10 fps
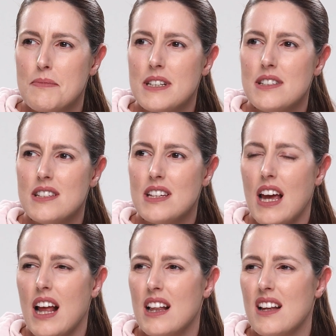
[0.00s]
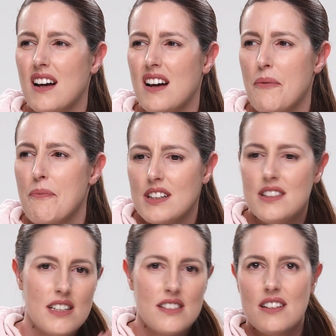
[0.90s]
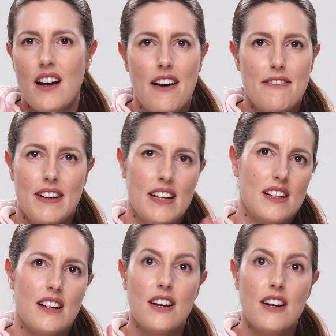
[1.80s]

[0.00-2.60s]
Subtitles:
my skin, it doesn't have any